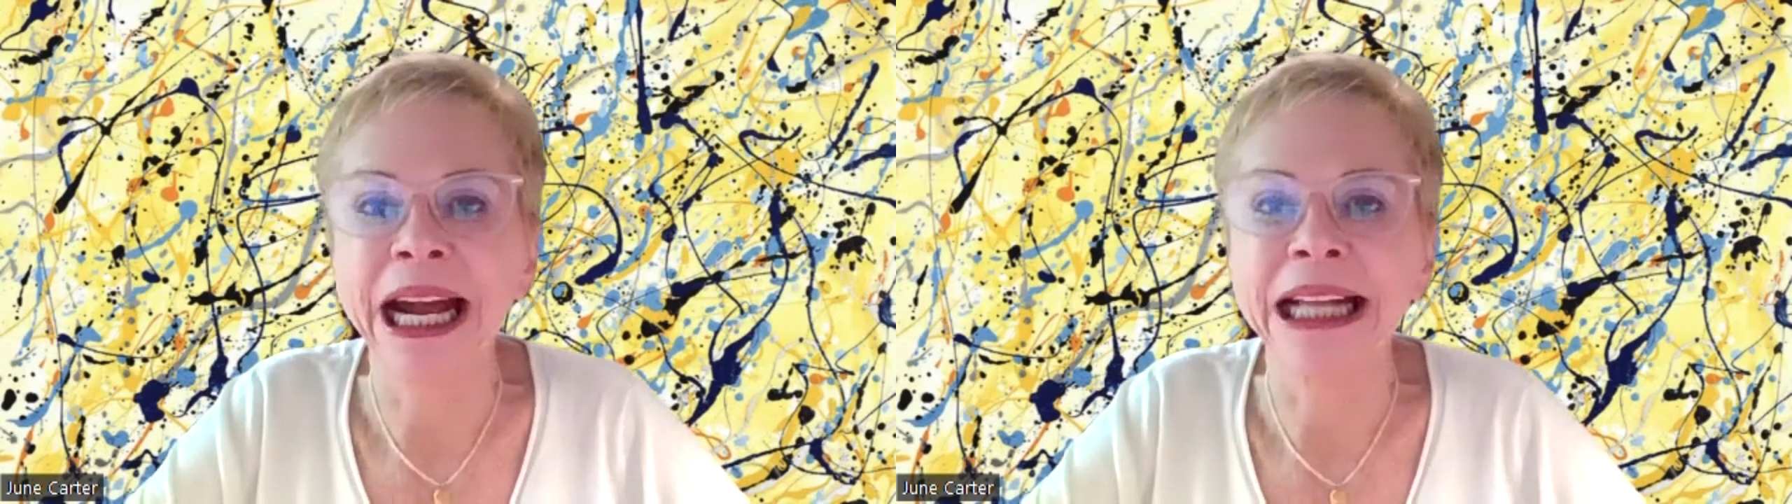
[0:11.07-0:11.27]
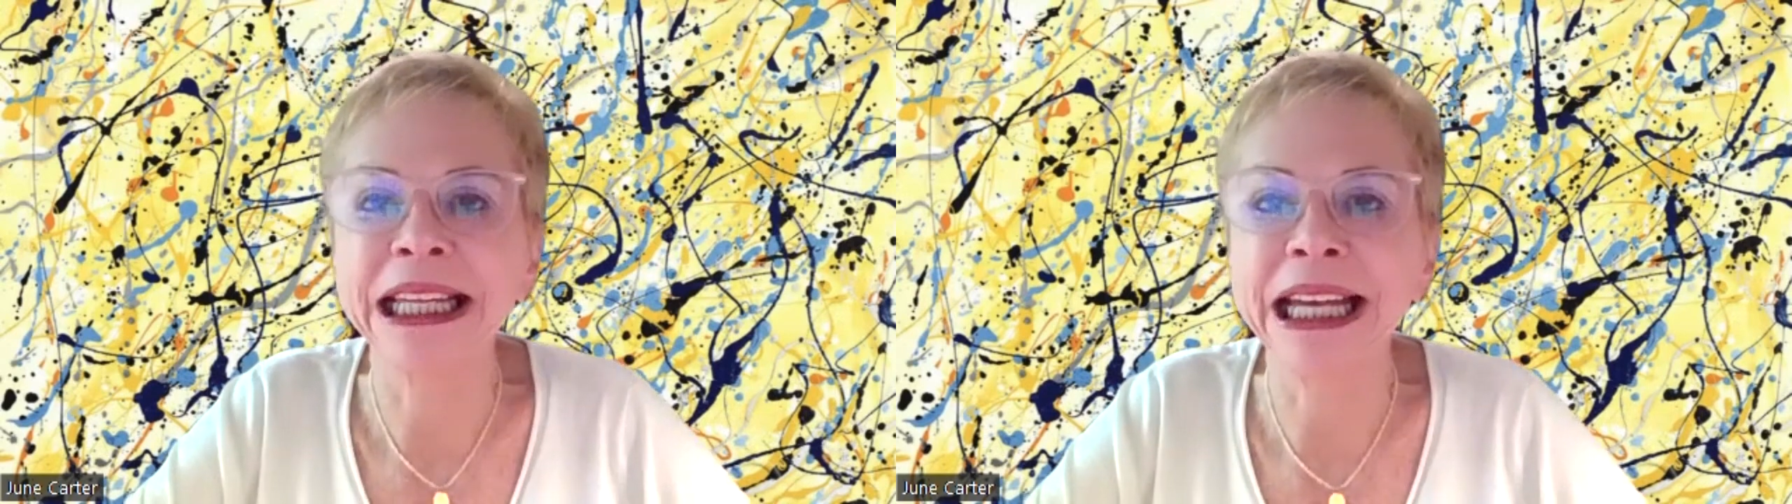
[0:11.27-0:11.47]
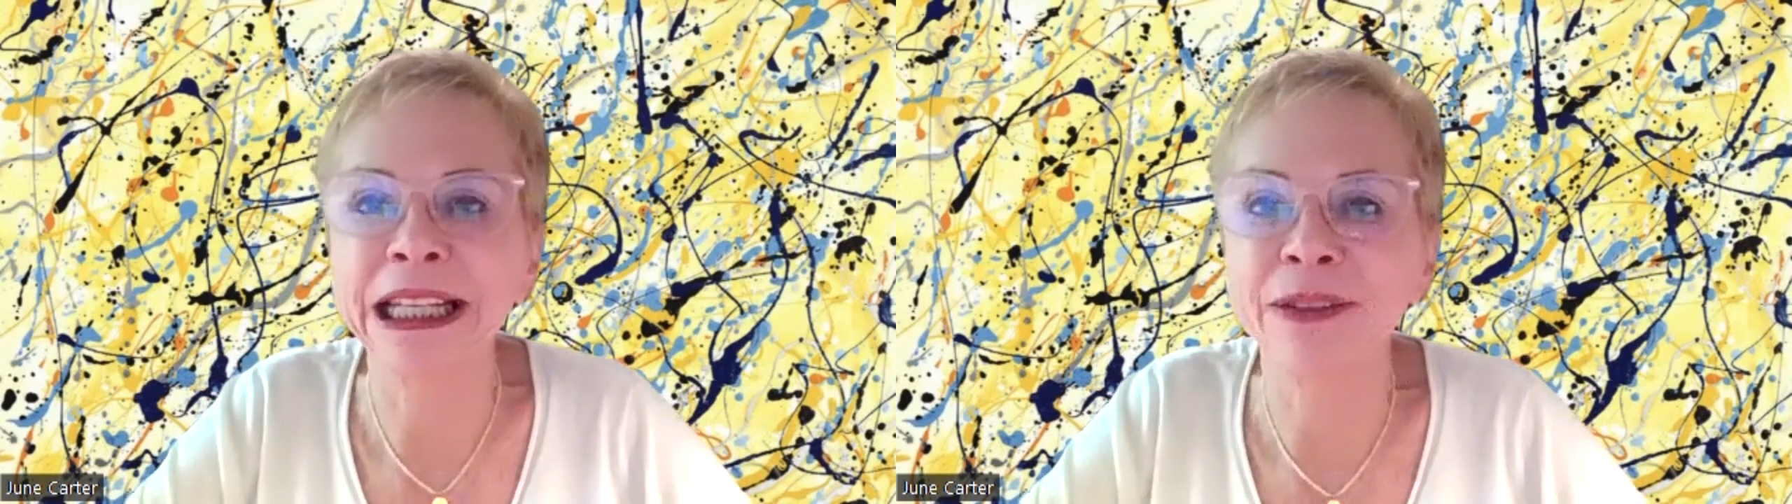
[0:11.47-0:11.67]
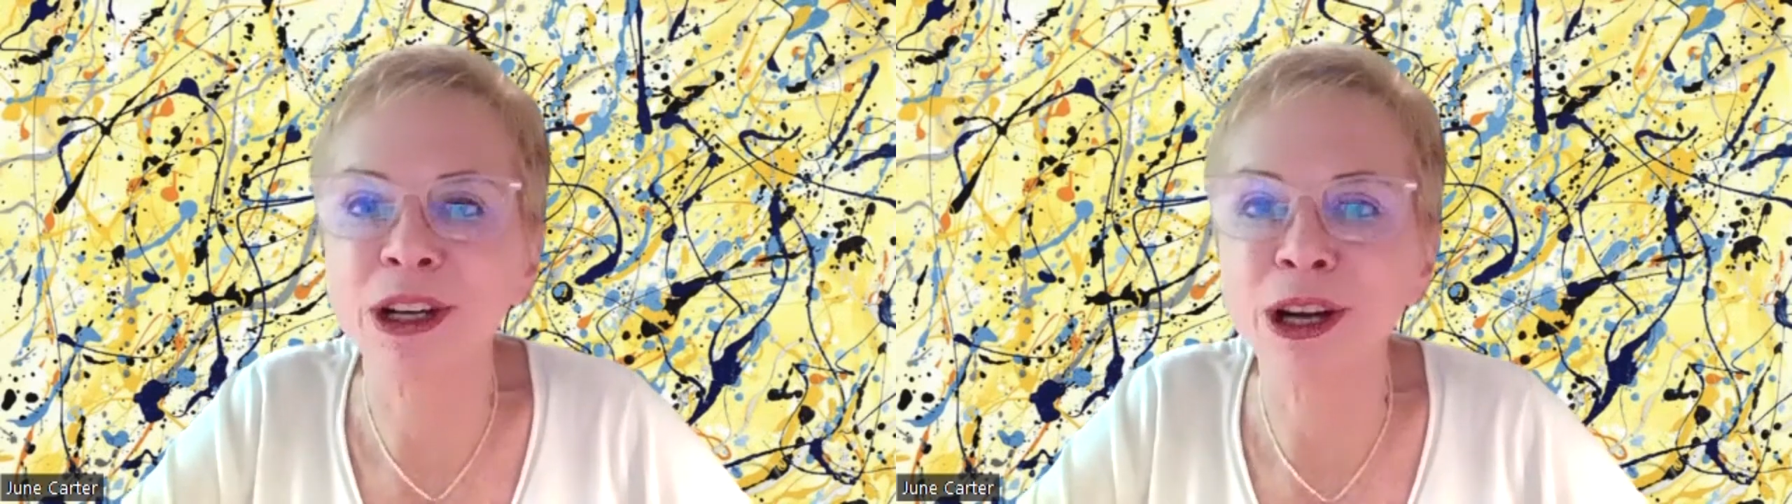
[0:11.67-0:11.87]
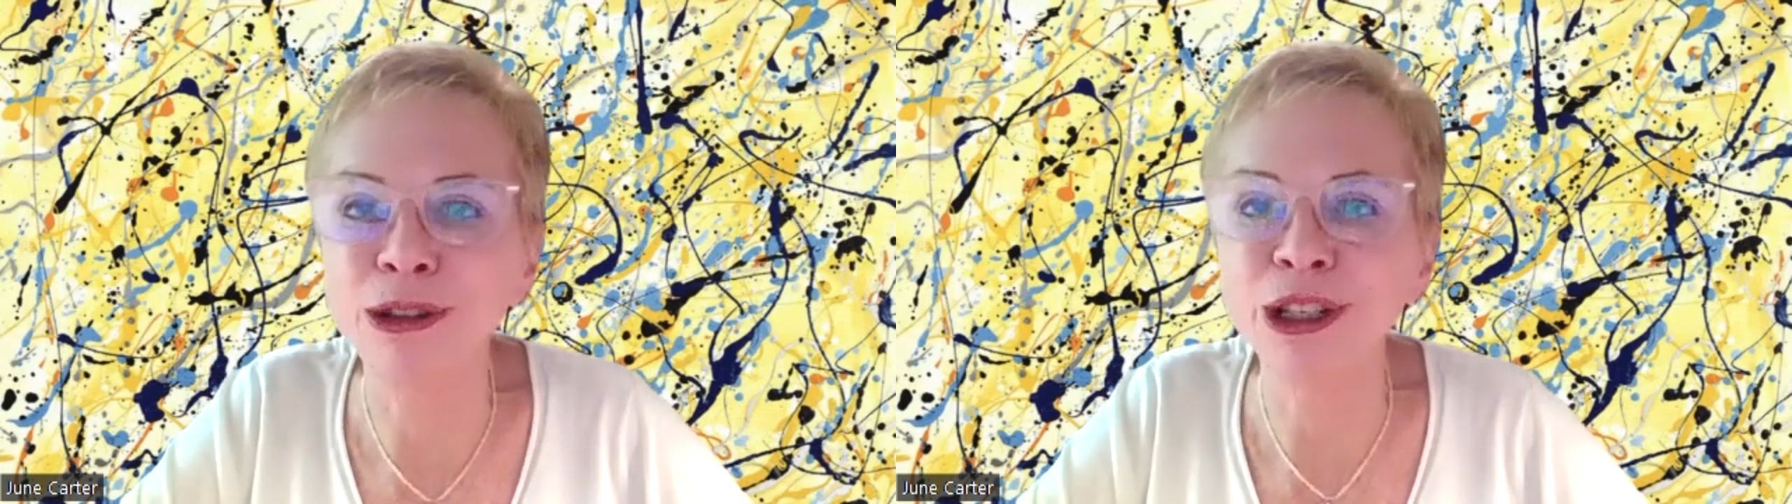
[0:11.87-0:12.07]
At the end of
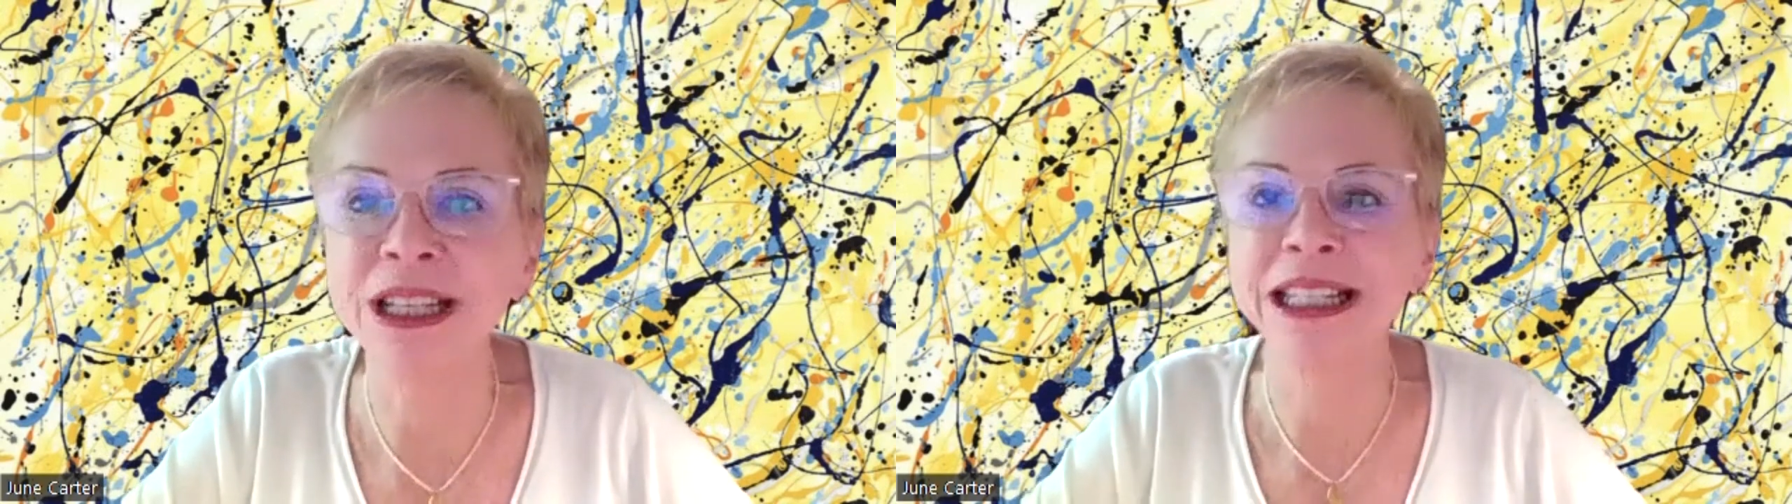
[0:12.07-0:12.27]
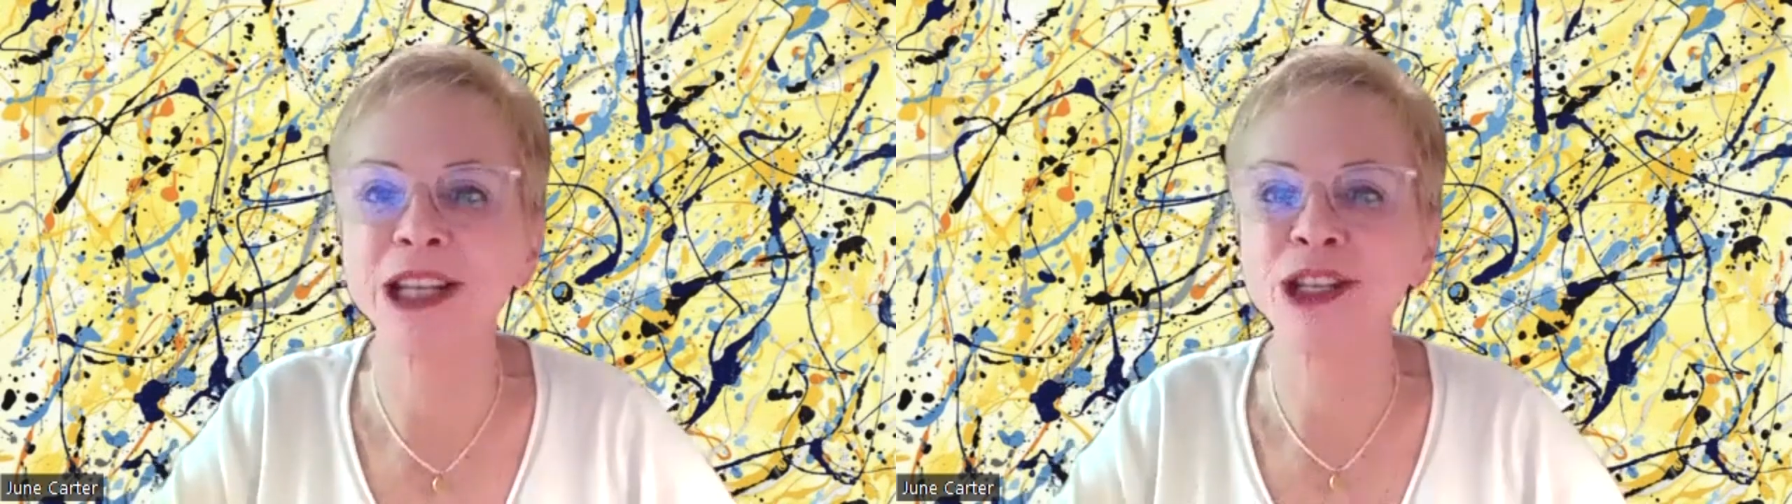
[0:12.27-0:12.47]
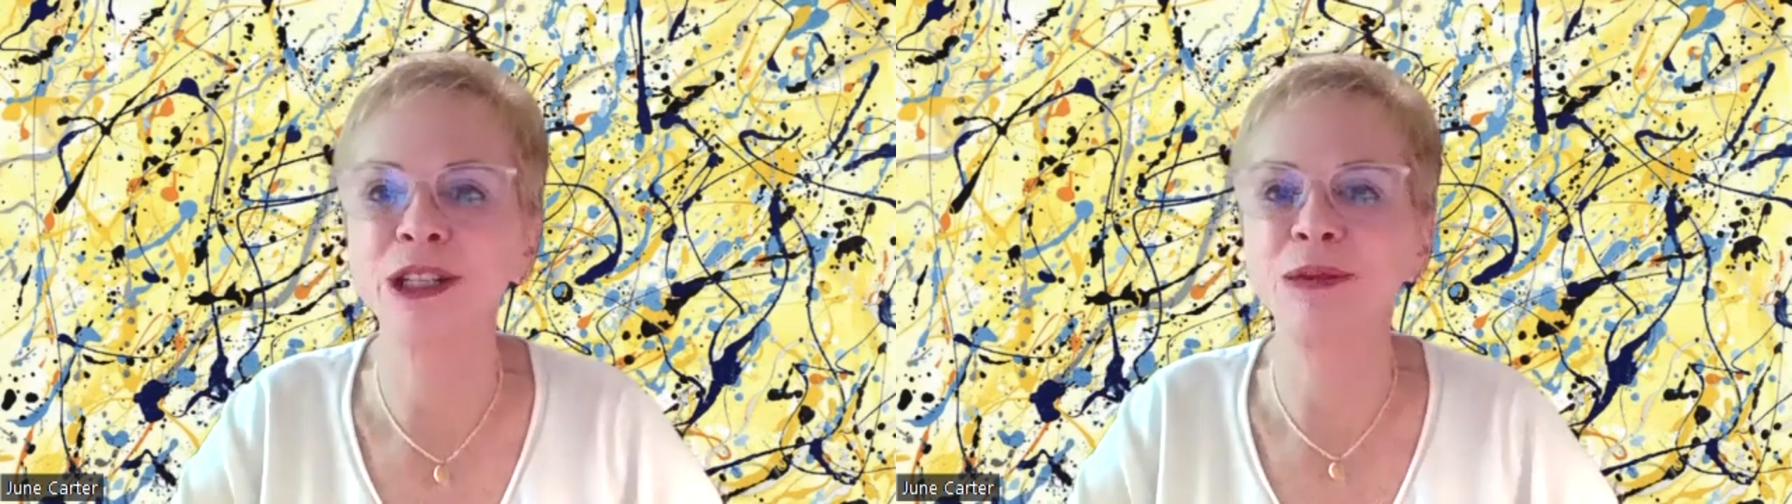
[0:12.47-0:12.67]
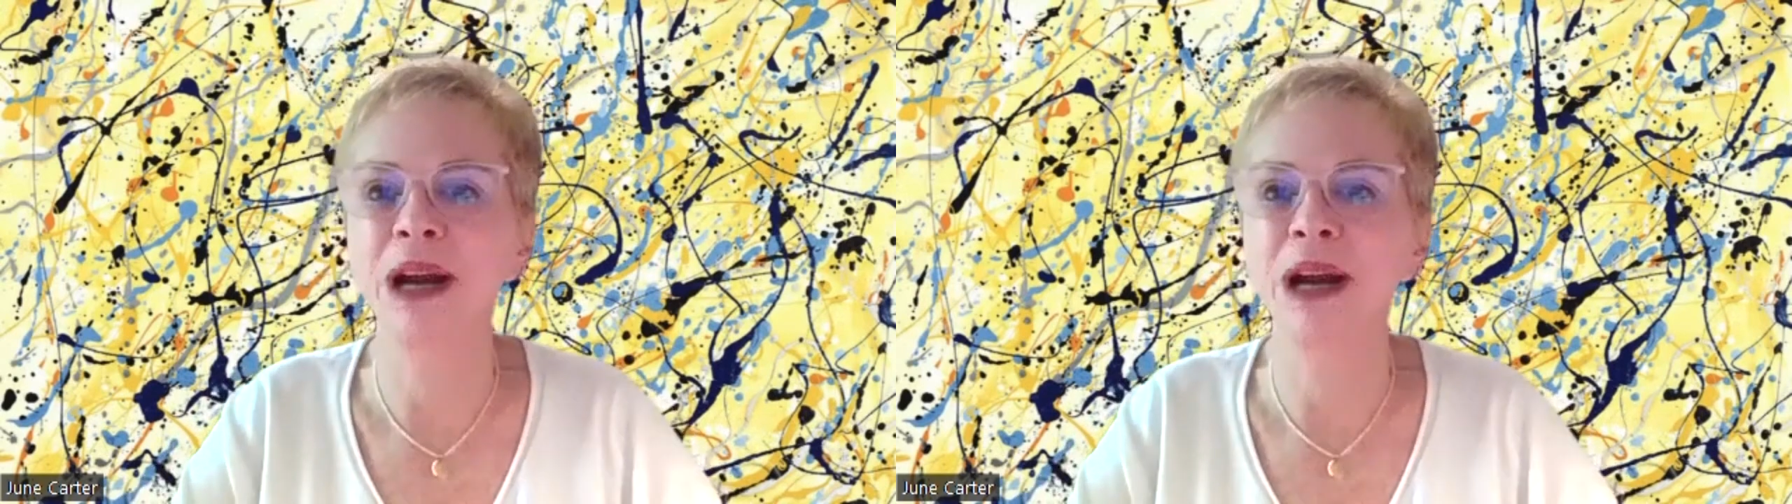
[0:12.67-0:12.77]
the coaching session,